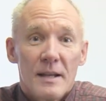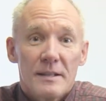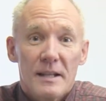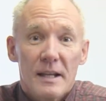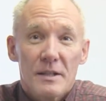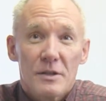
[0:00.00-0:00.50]

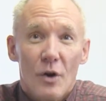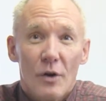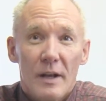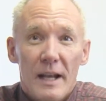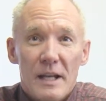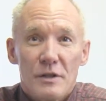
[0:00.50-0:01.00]
say
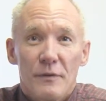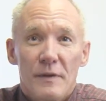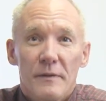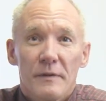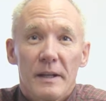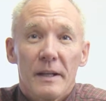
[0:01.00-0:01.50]
start at age
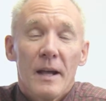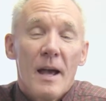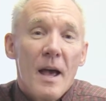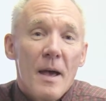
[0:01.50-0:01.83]
50,